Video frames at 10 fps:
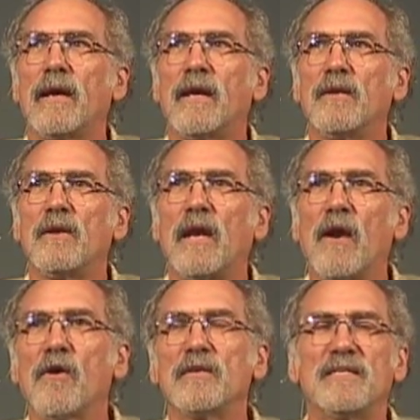can
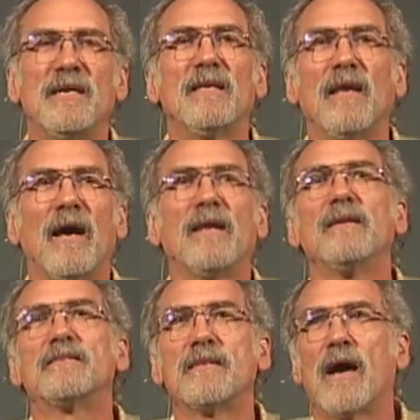guarantee that
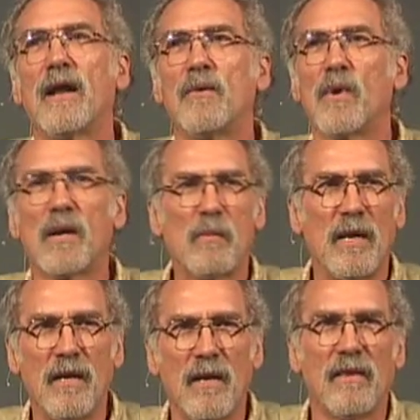it's not on
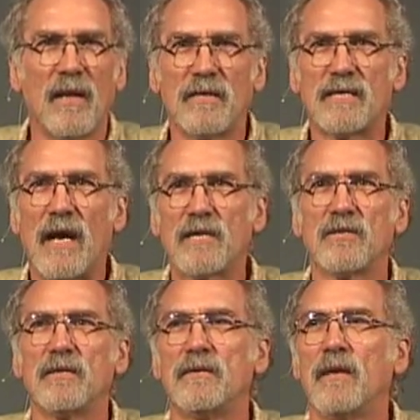Wikipedia, that it's
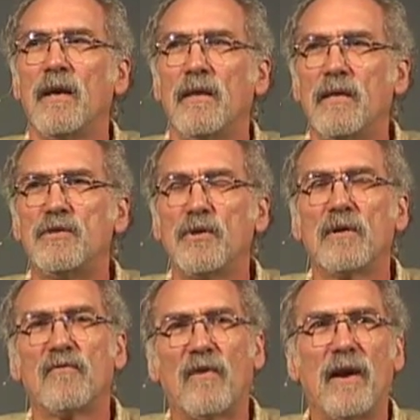actually, that you
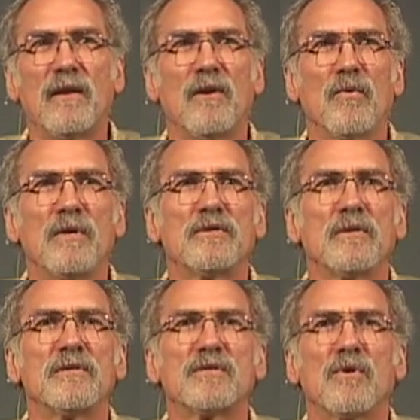can find an
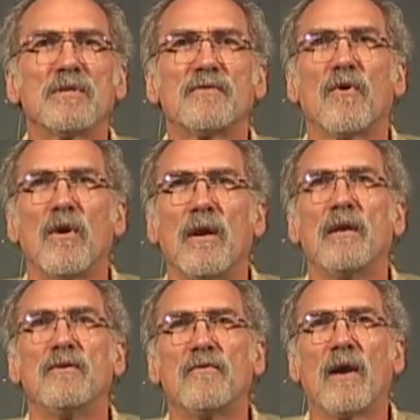original source for it
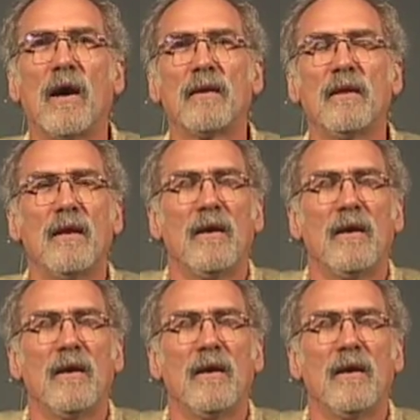and you've got,